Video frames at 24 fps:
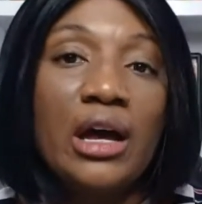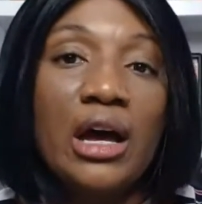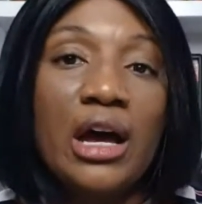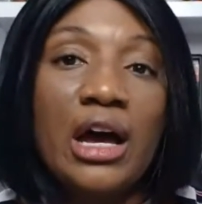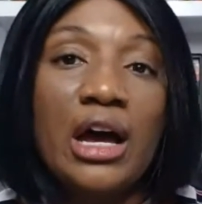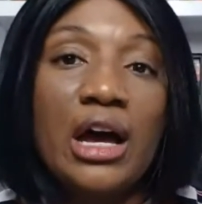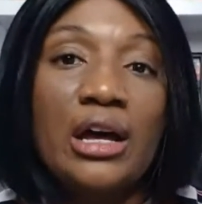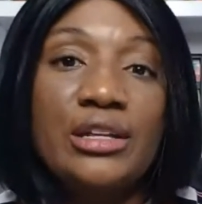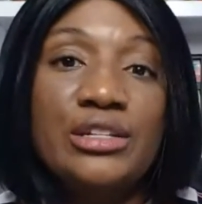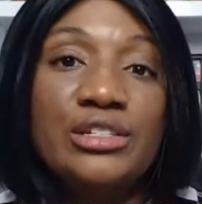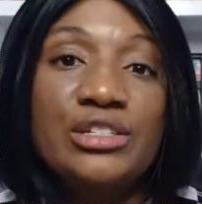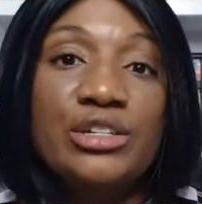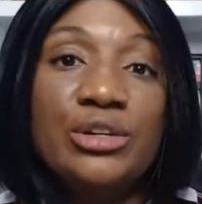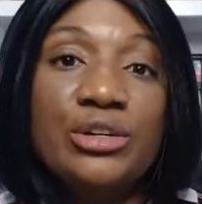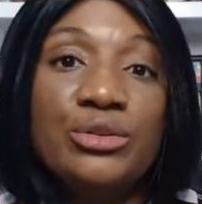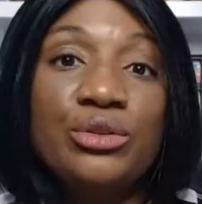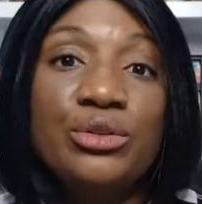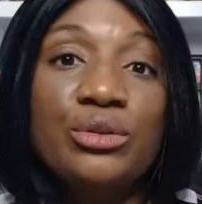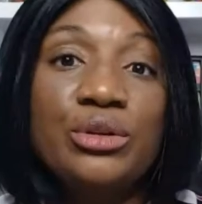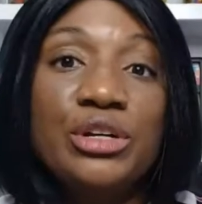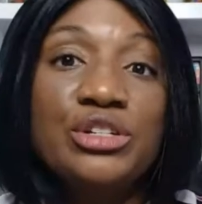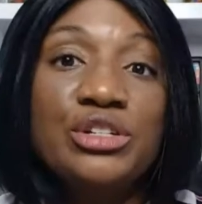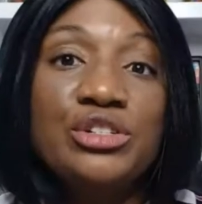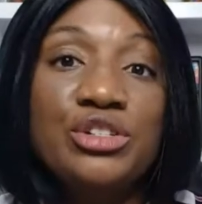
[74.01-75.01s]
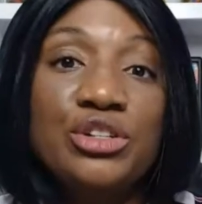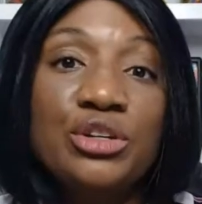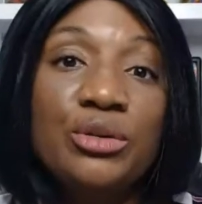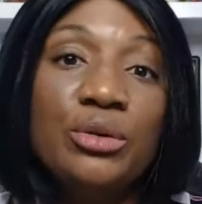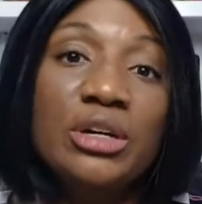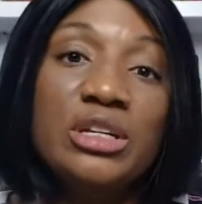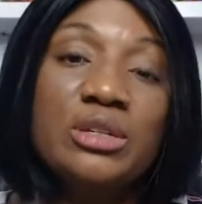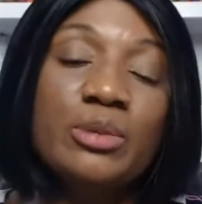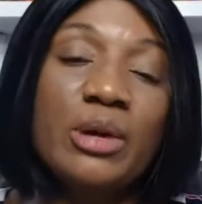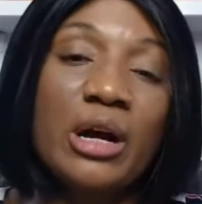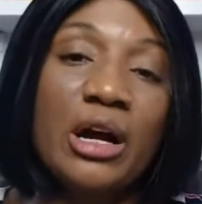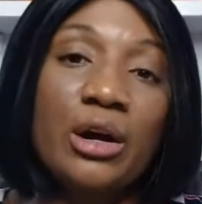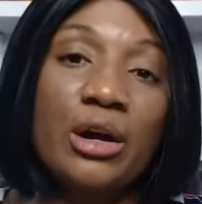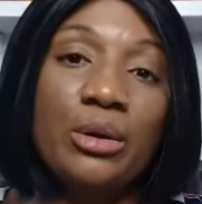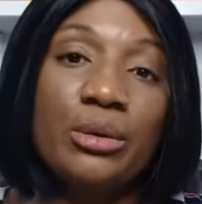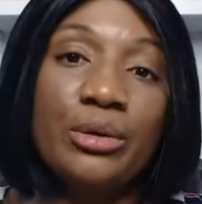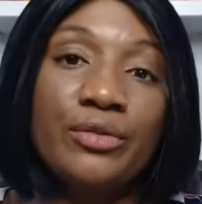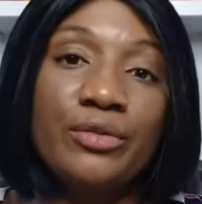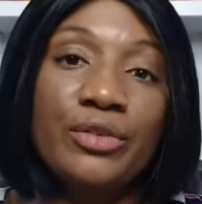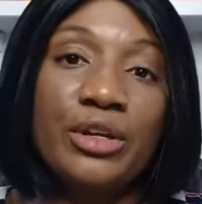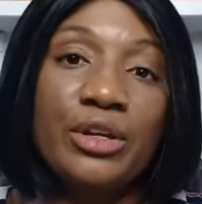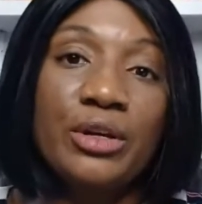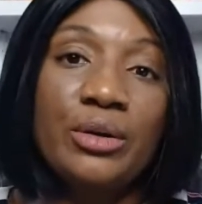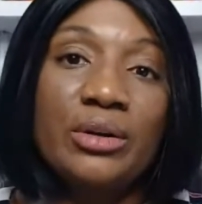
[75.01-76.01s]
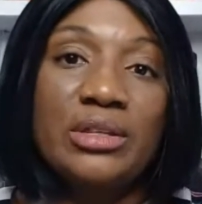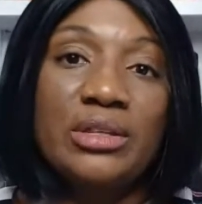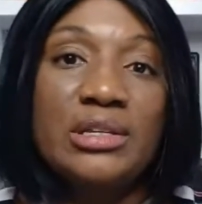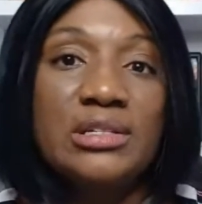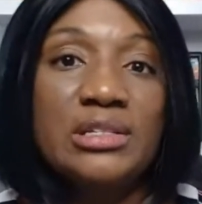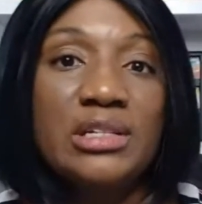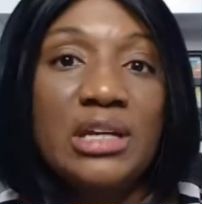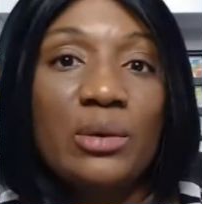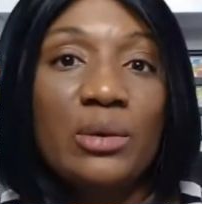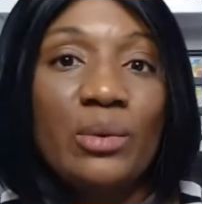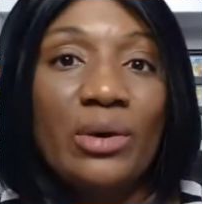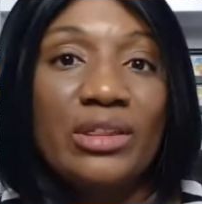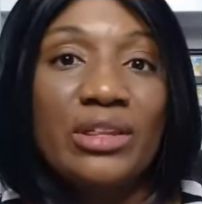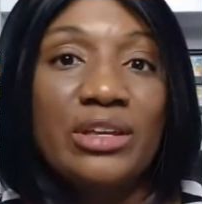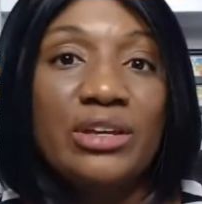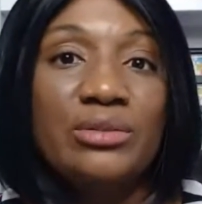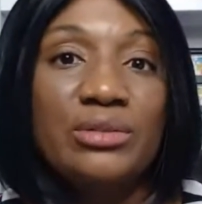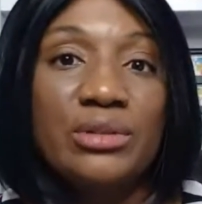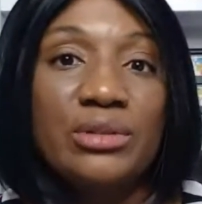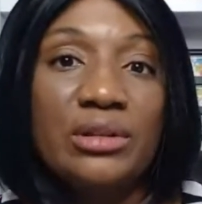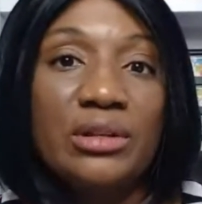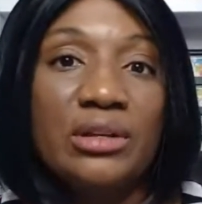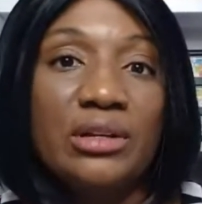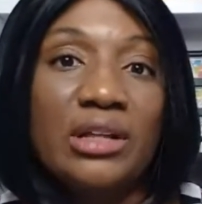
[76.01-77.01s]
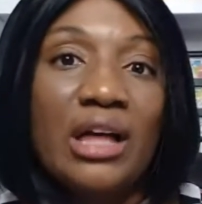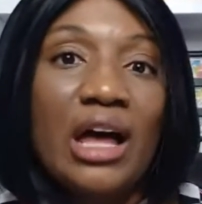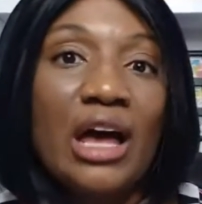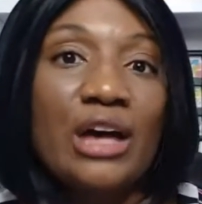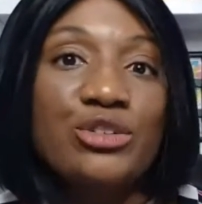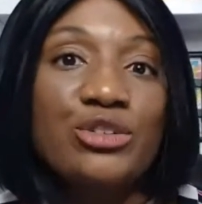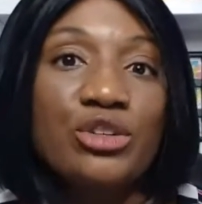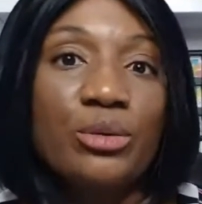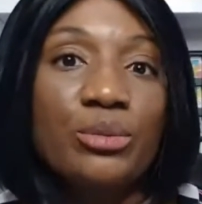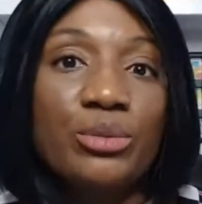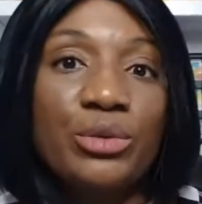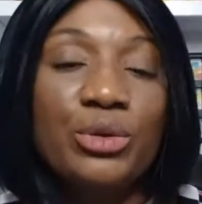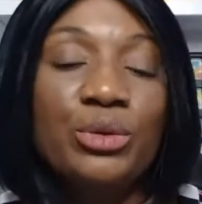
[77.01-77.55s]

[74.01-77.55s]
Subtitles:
And so you can do a spiral review in the same way that you did in the classroom.